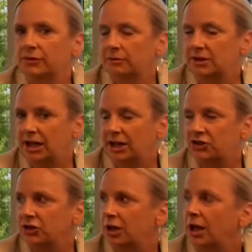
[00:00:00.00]
for
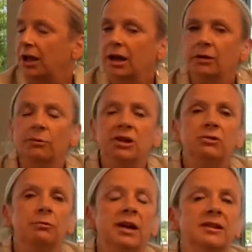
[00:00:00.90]
redaction and
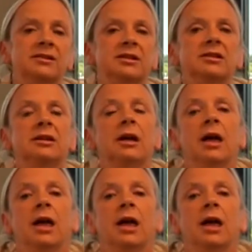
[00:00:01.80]
redirects it